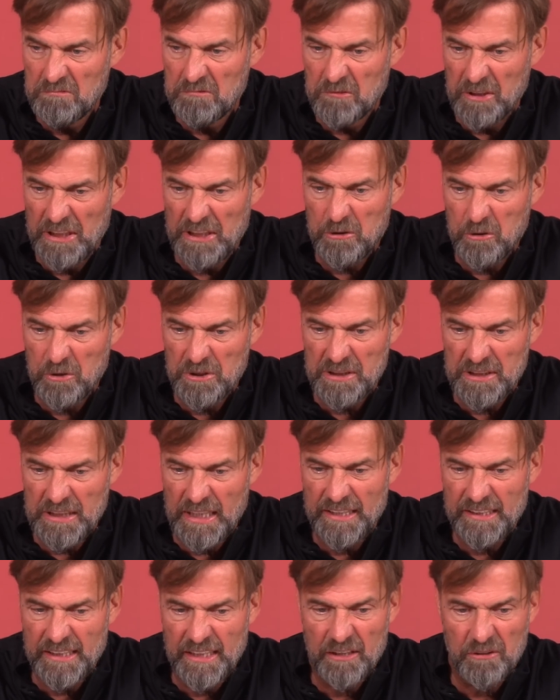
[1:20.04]
Really good in
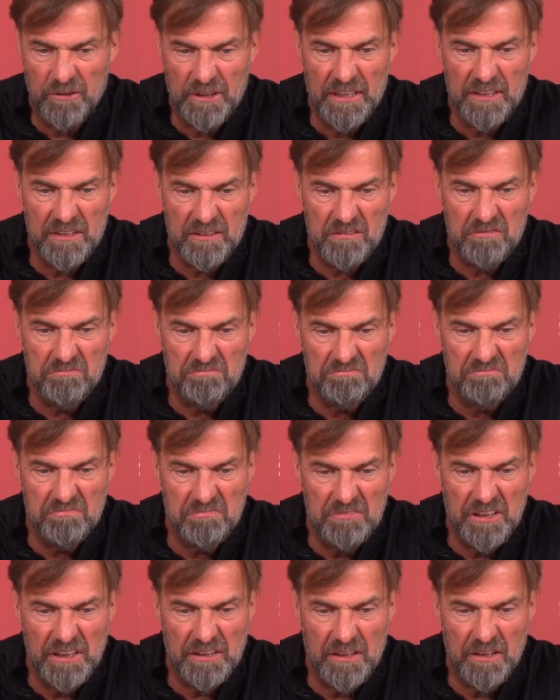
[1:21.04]
tight areas.
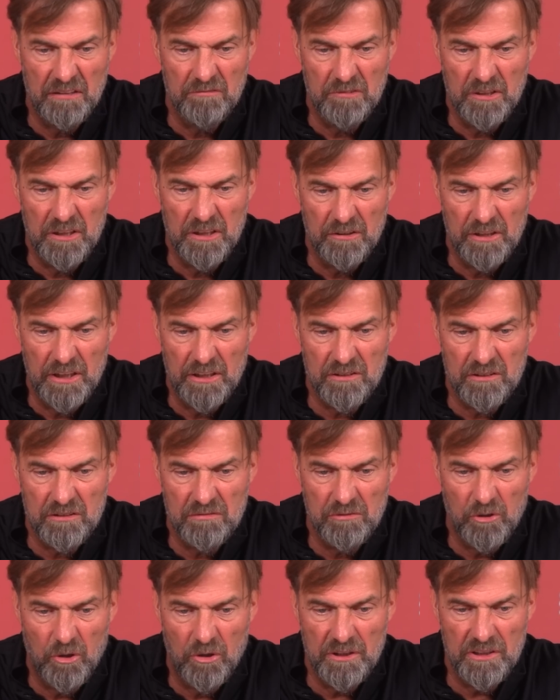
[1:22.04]
Can keep, and
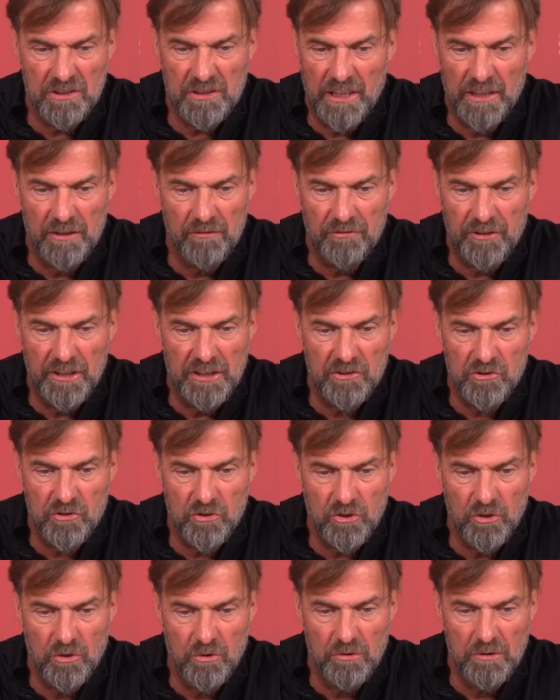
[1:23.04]
that's all these kind of things.
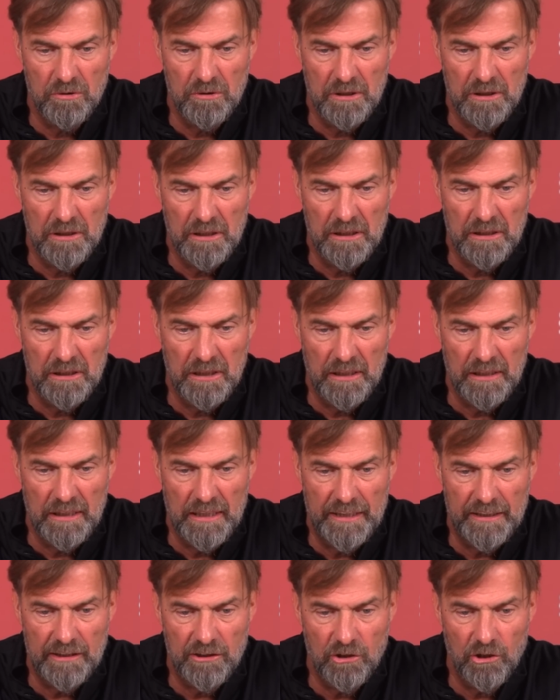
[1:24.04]
So I
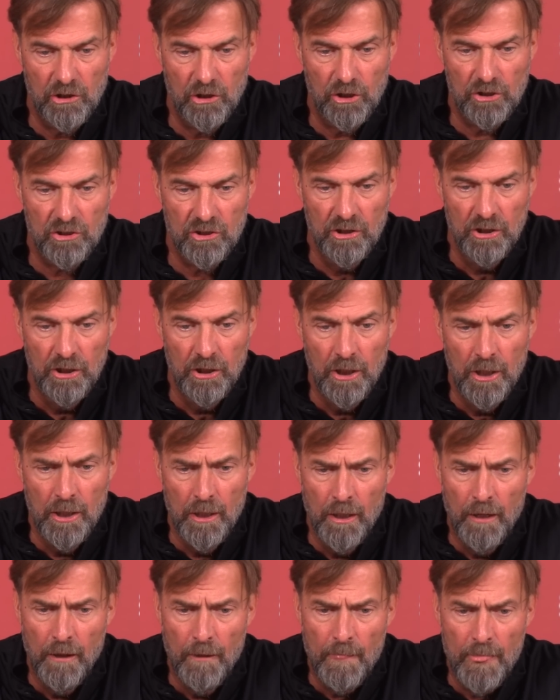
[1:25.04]
like it a lot.
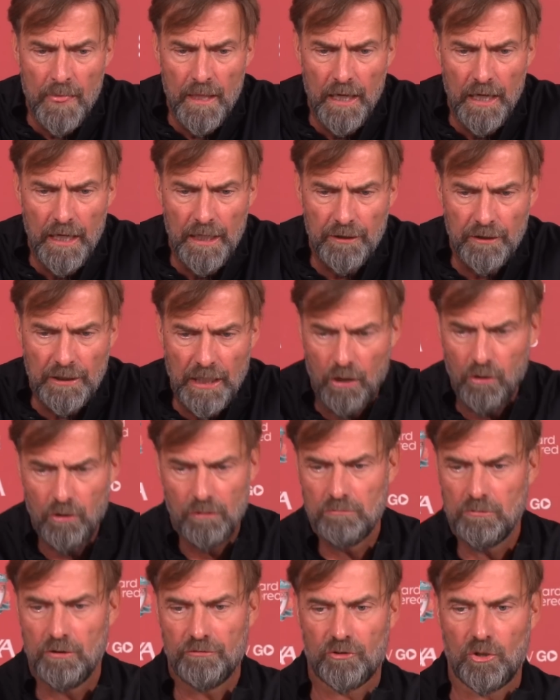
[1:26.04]
And
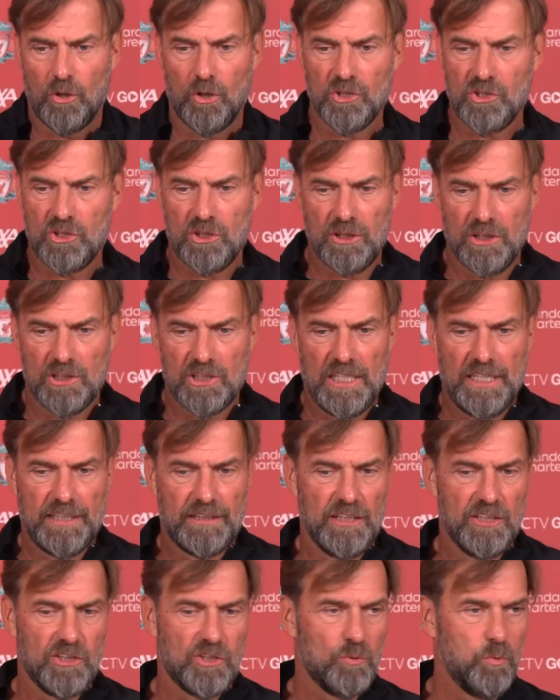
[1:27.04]
now, of course, it's
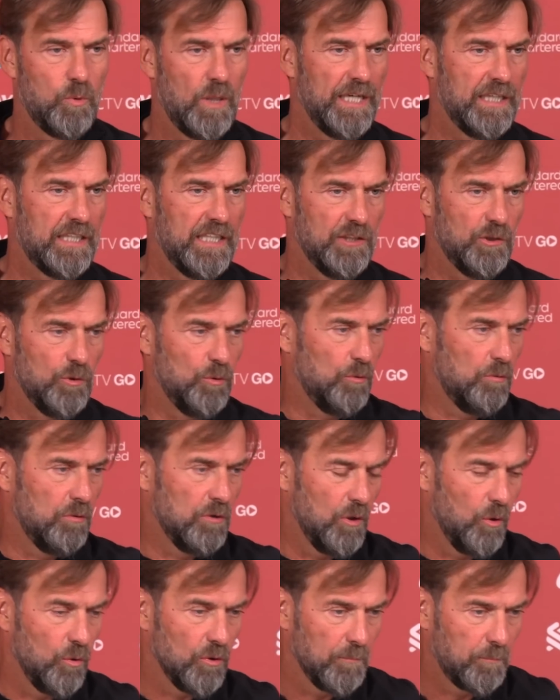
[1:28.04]
like this. Why can you
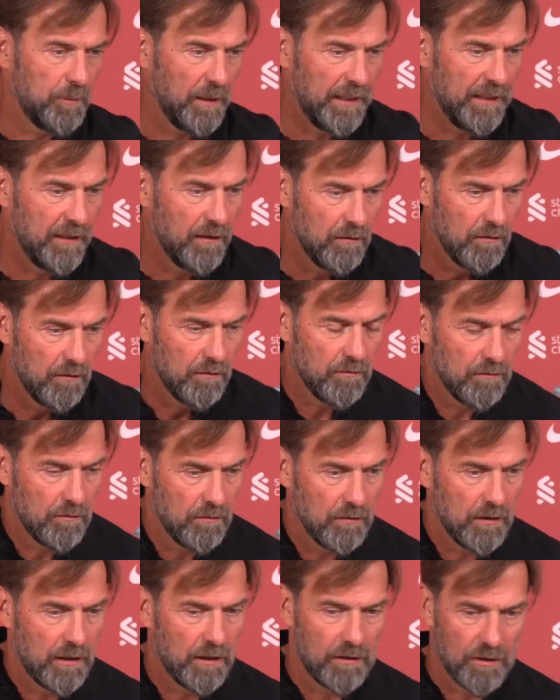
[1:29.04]
loan a player
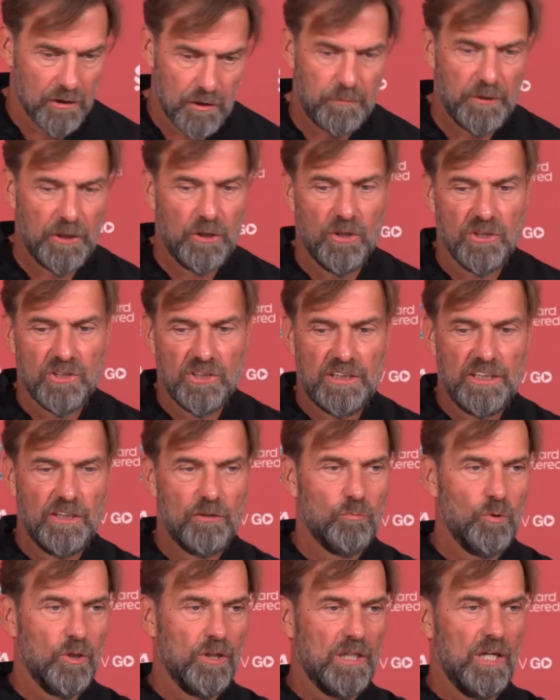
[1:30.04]
like this? Because it
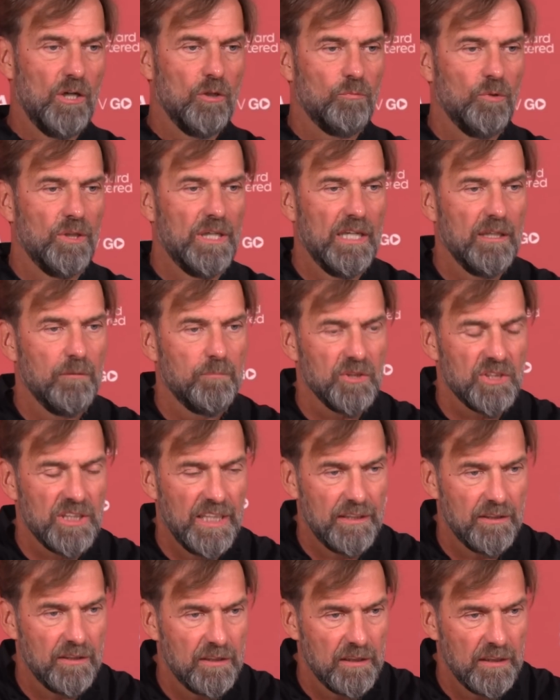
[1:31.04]
didn't work out
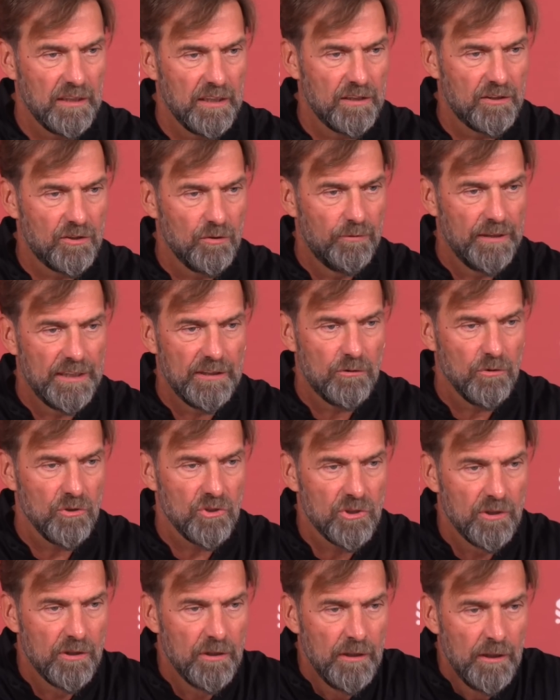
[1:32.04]
100% at
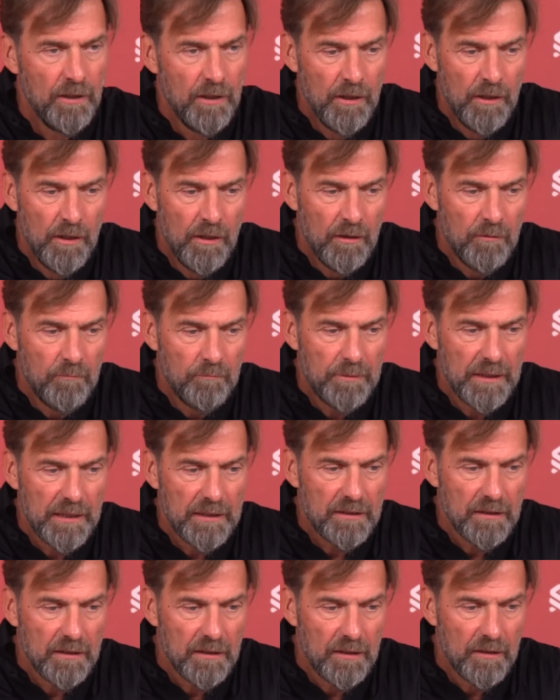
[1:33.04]
Juventus,
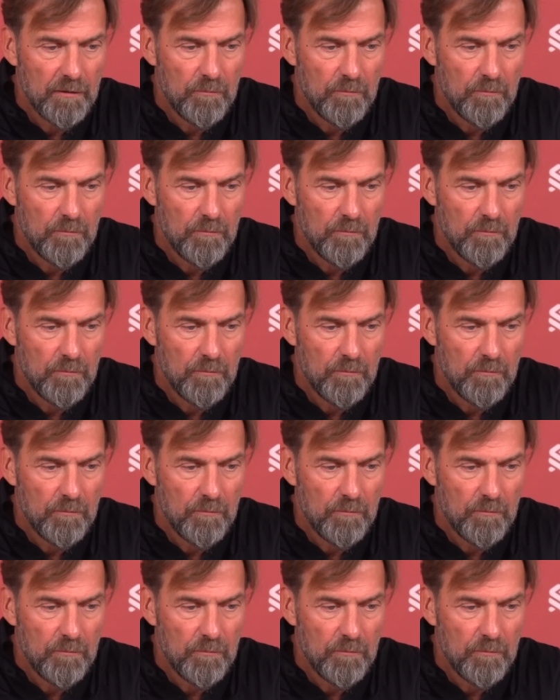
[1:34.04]
but.